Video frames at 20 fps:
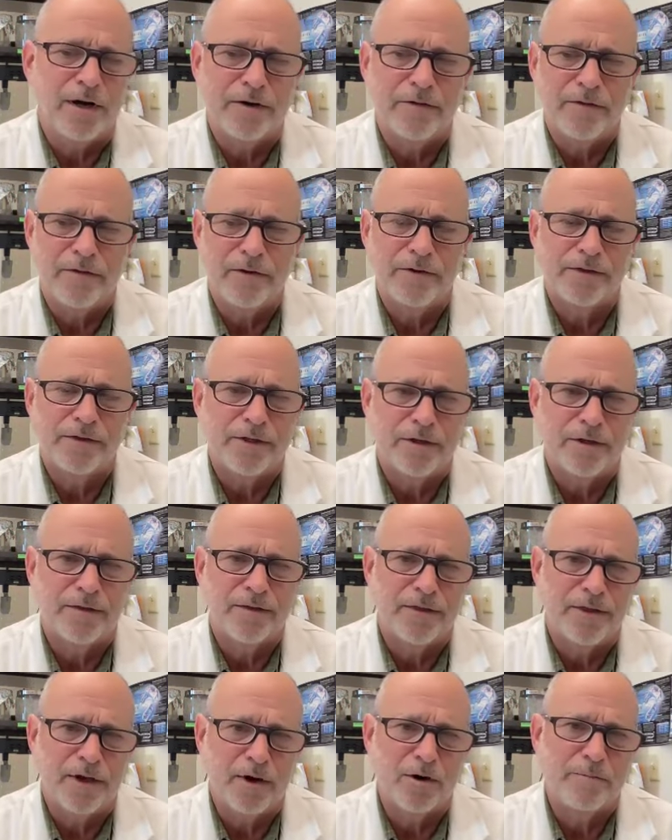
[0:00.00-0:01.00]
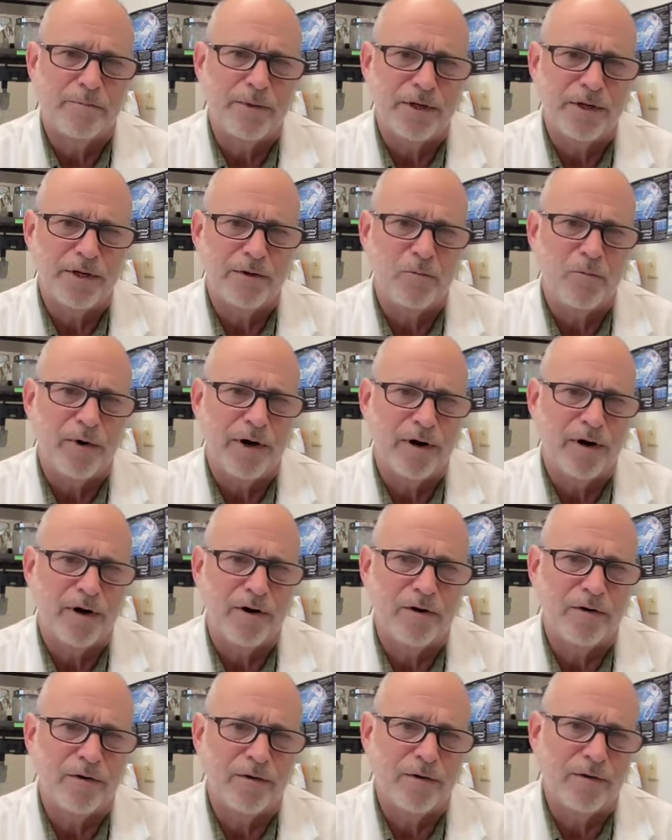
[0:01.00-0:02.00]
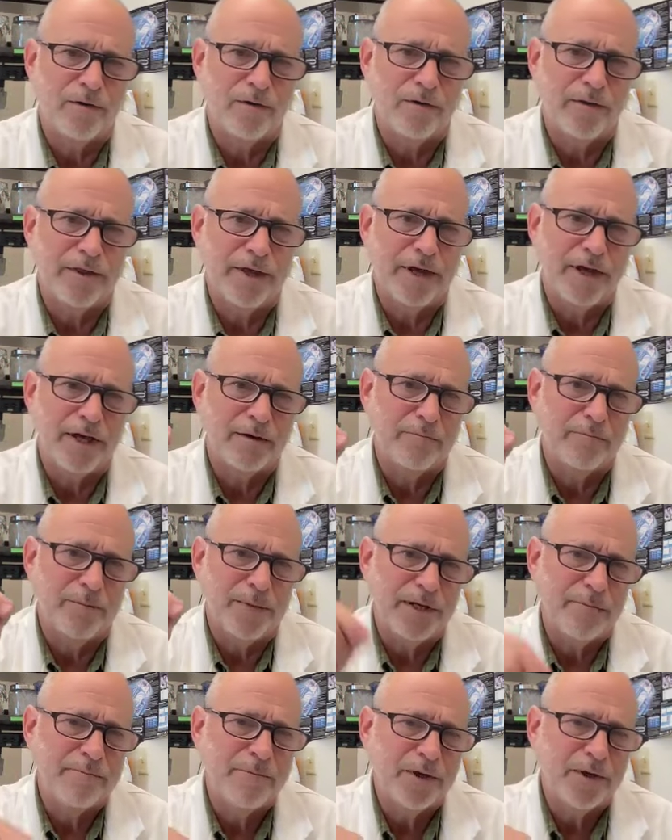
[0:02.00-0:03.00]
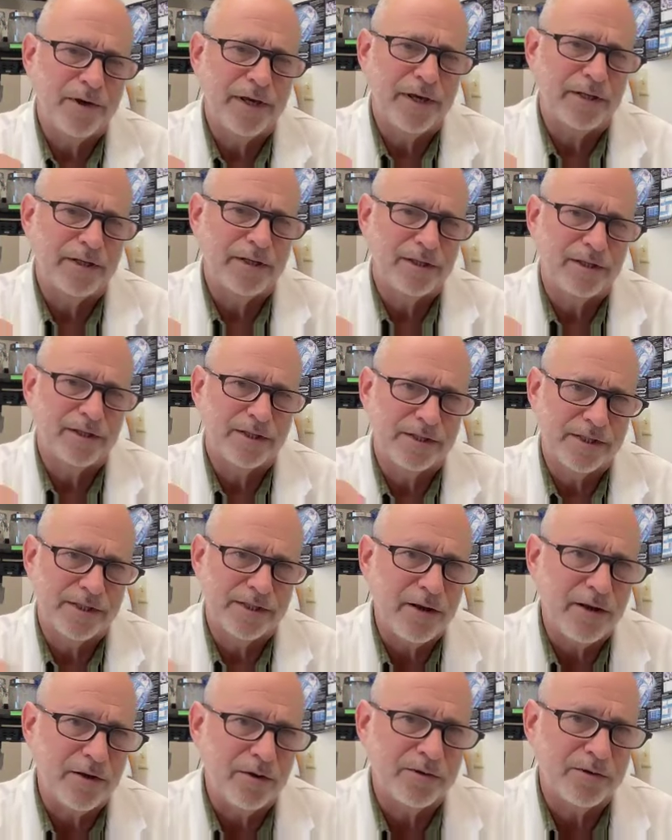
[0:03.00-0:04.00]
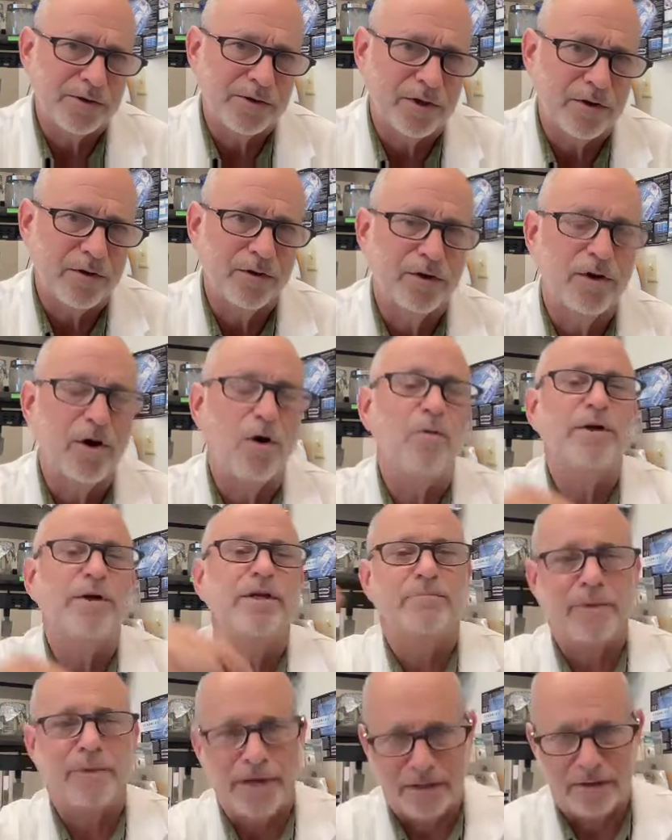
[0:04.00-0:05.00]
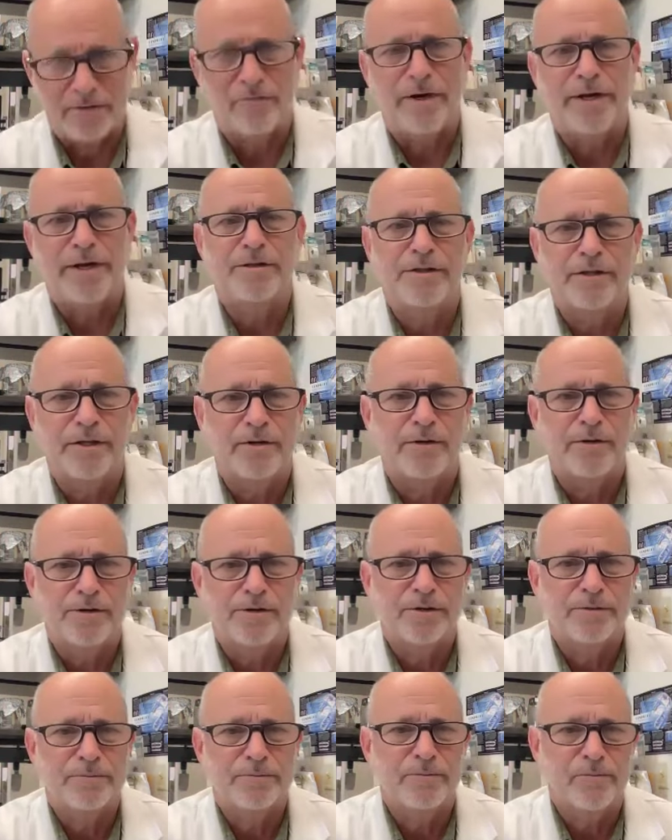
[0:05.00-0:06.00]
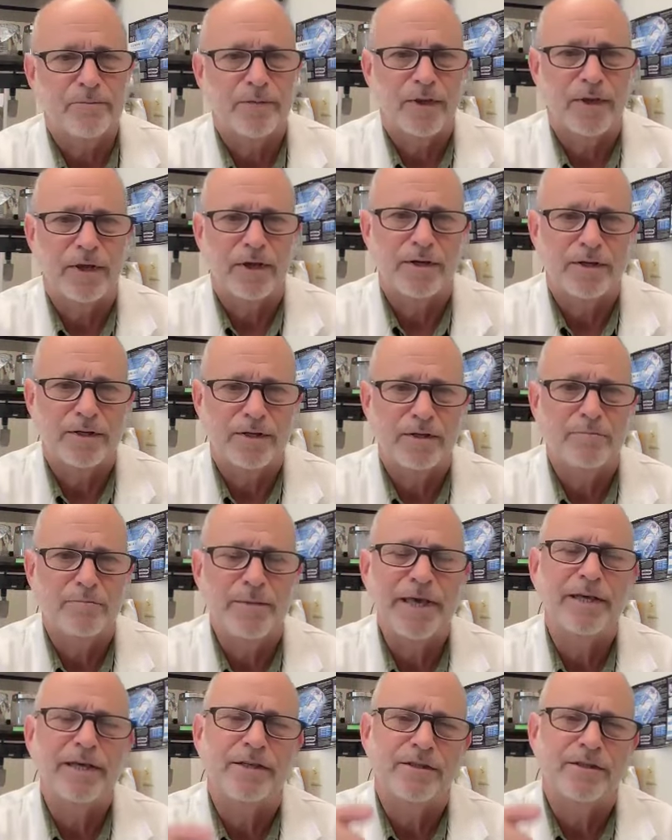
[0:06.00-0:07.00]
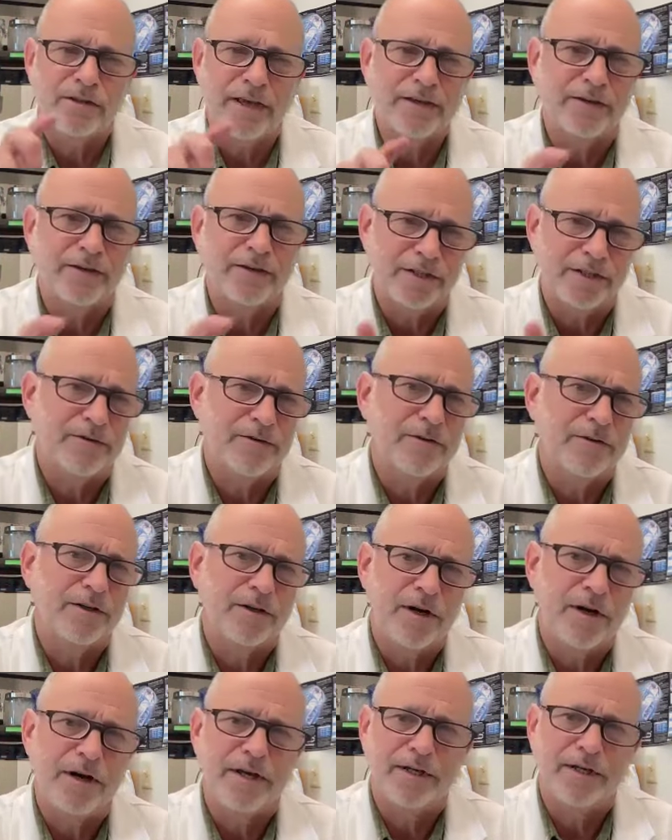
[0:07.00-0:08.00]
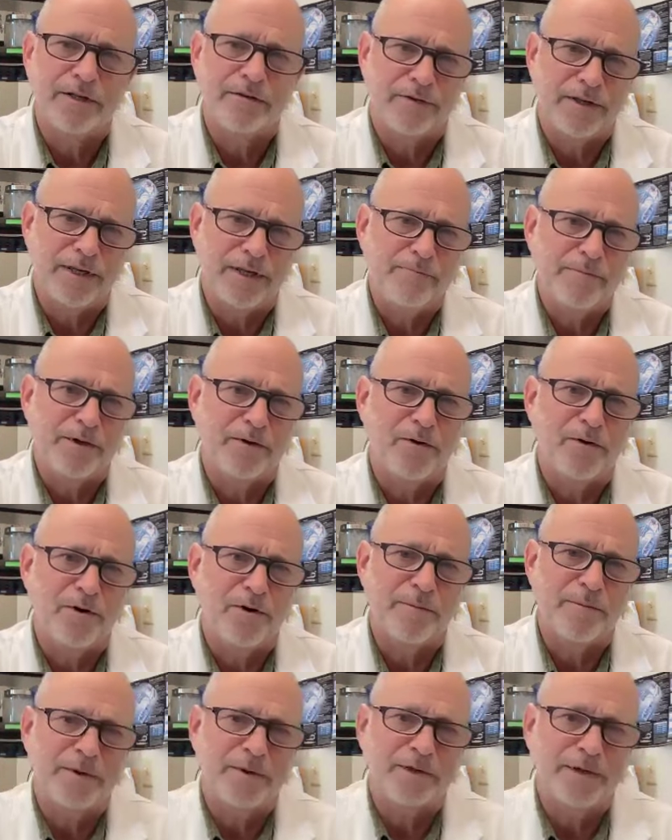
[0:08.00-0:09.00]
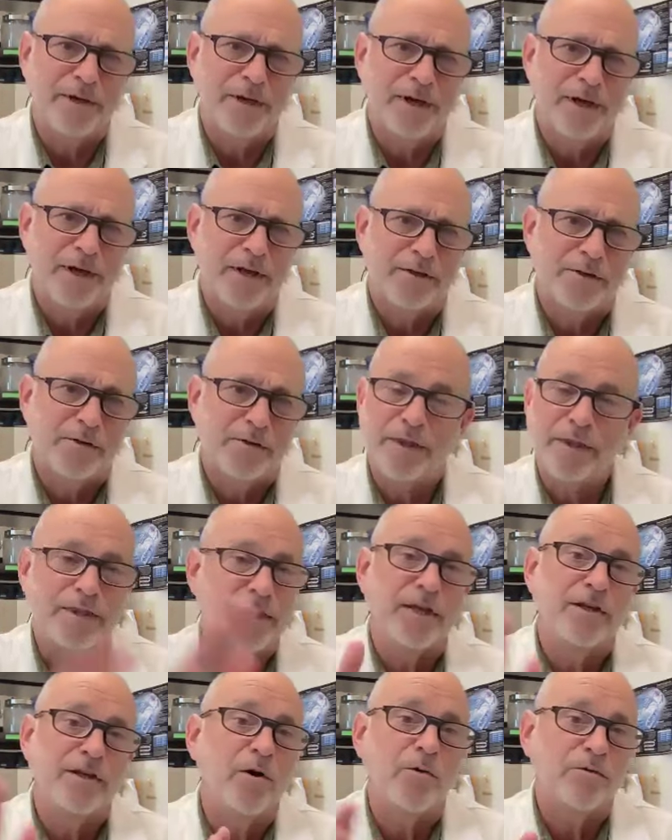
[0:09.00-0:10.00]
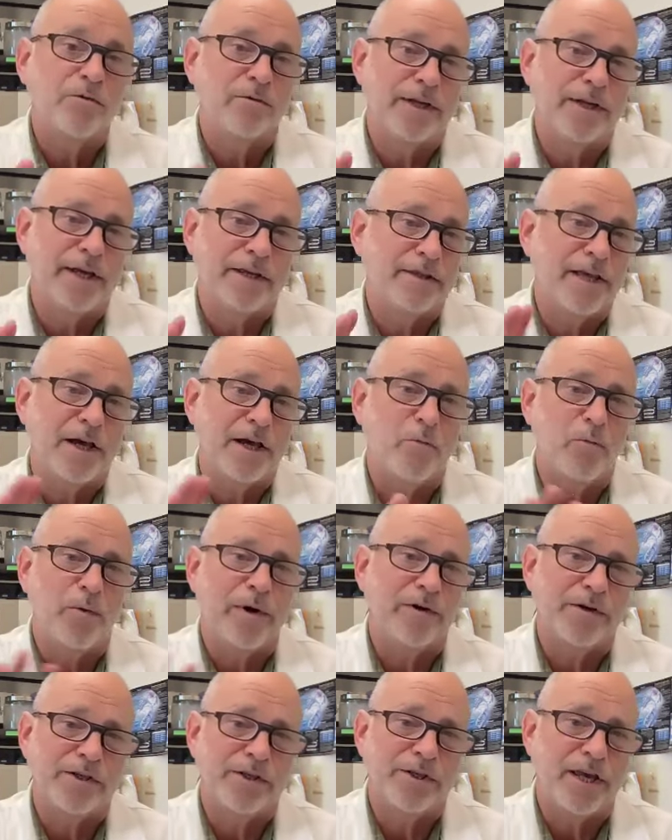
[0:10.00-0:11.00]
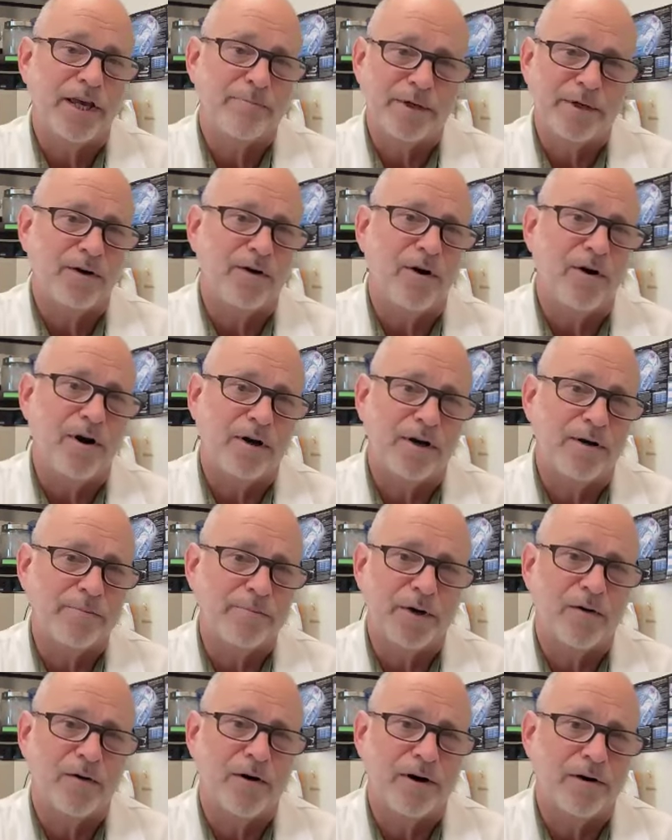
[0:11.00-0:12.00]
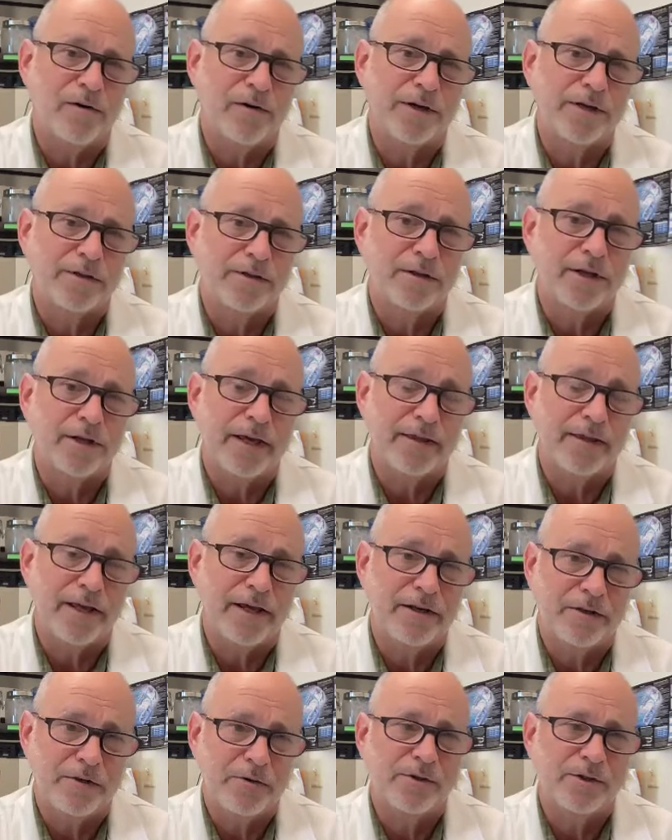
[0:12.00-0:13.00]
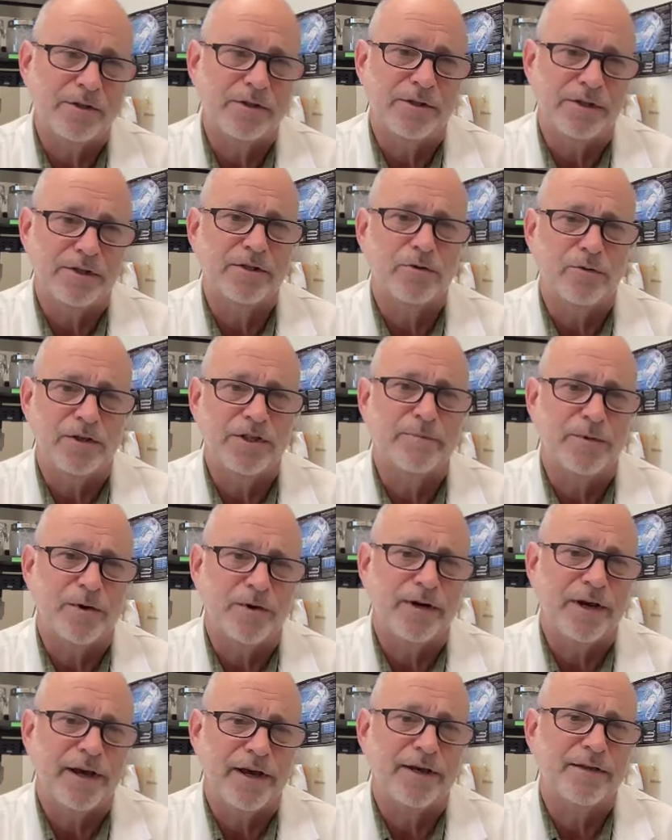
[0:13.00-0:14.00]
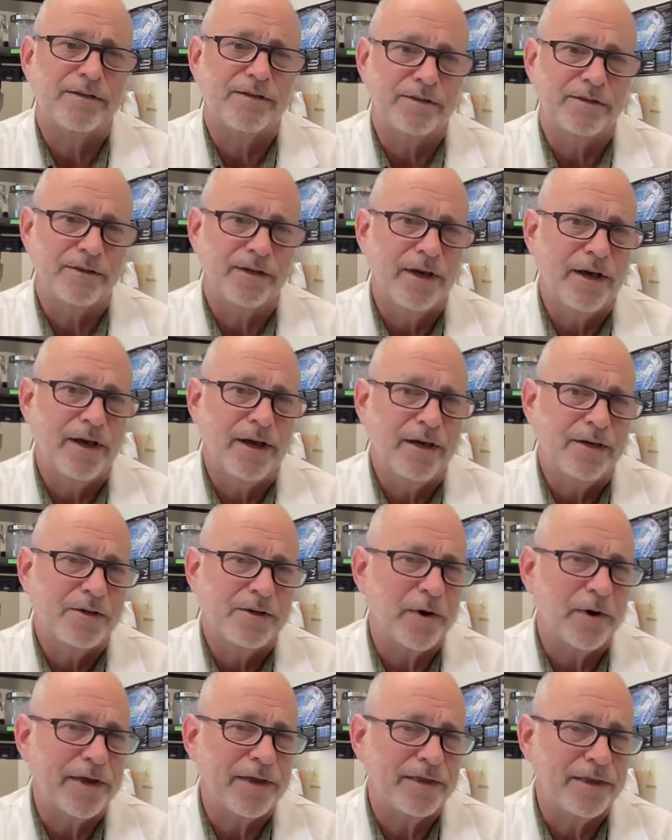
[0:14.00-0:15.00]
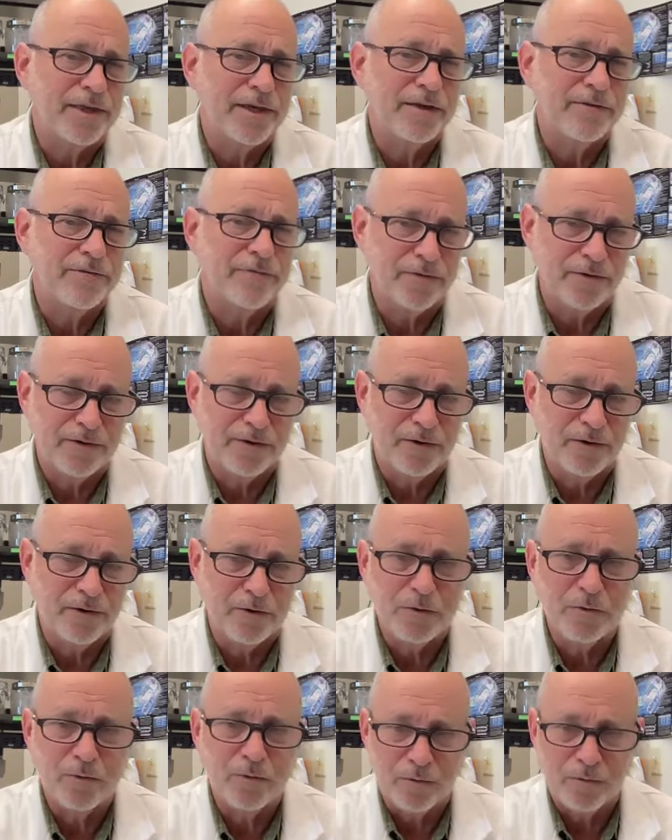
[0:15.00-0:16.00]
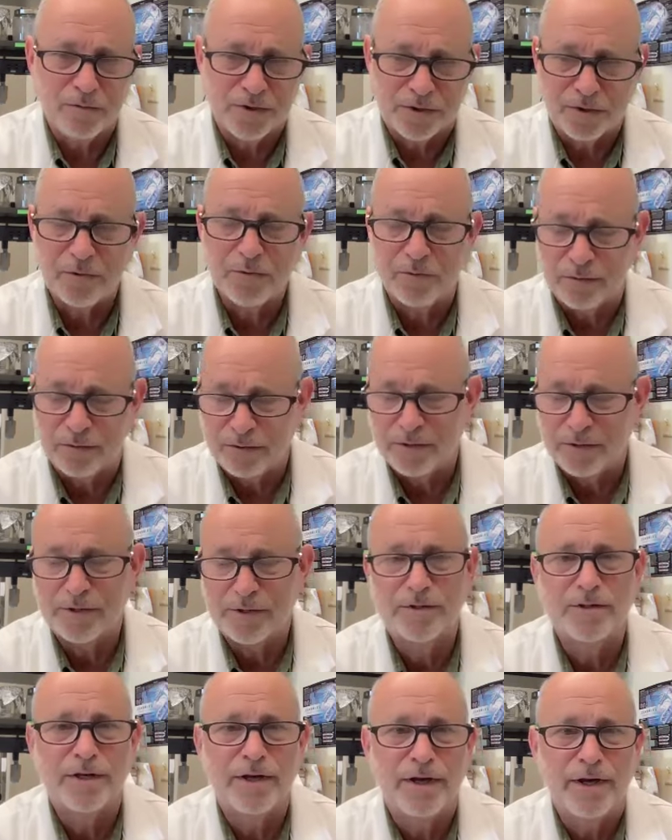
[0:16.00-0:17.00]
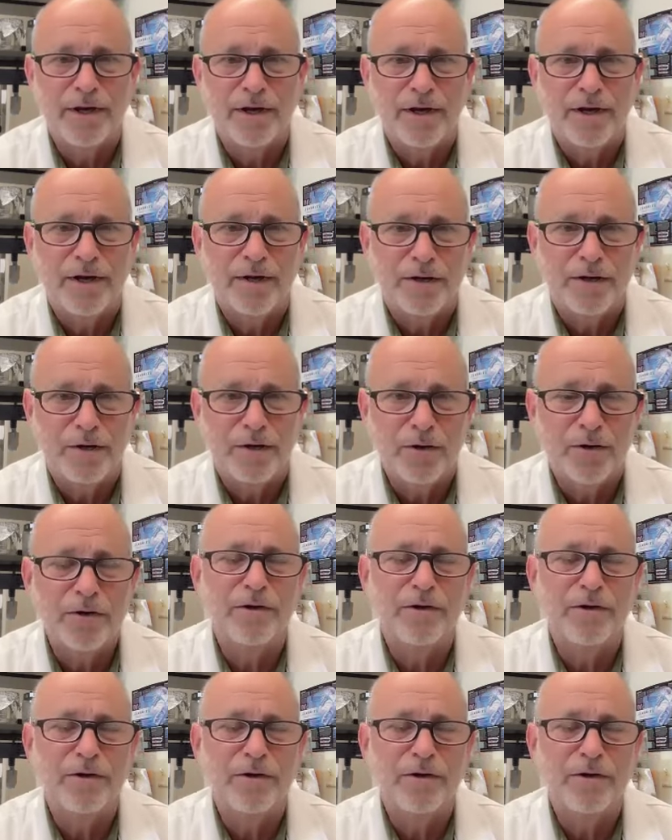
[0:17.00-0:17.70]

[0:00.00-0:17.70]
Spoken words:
There's a therapy where they manipulate the cells that are going to make the red cells to make a slightly different kind of hemoglobin so that they don't get that weird shape and clog up your arteries. And that uses this CRISPR-Cas. So I think for you students, you're